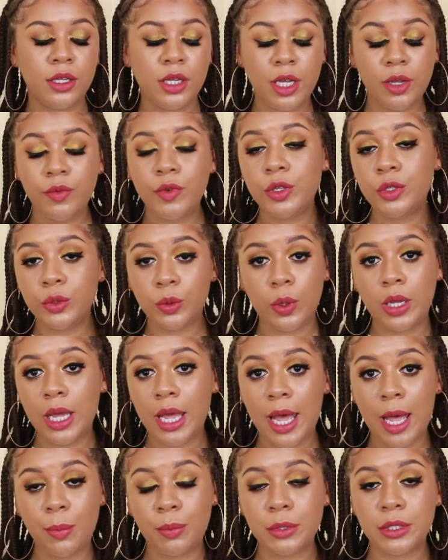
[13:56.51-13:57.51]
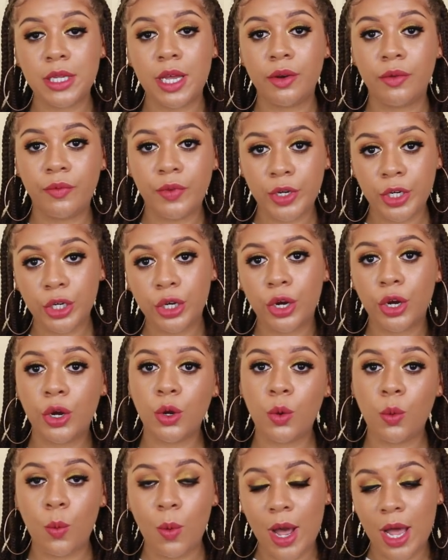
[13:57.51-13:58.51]
even doing an apple cider
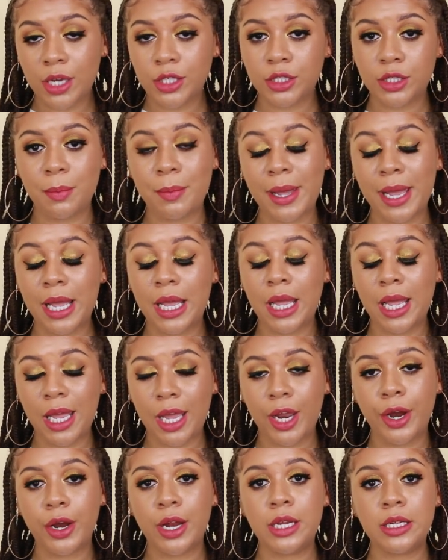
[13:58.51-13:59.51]
vinegar wash to my hair,